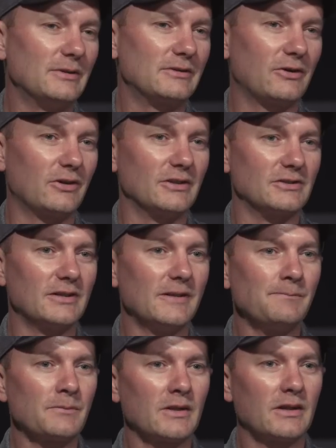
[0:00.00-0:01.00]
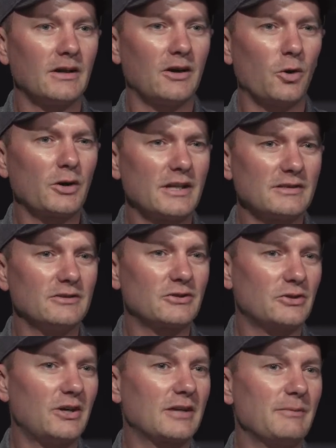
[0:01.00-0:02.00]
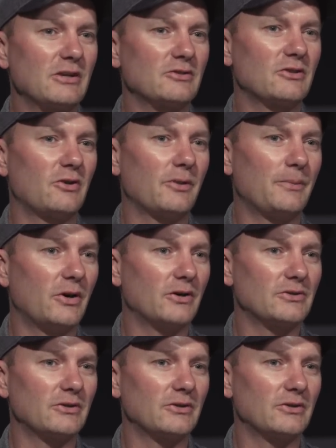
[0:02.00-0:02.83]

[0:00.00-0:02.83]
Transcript: as far as uh, organizing the truck, making sure all the parts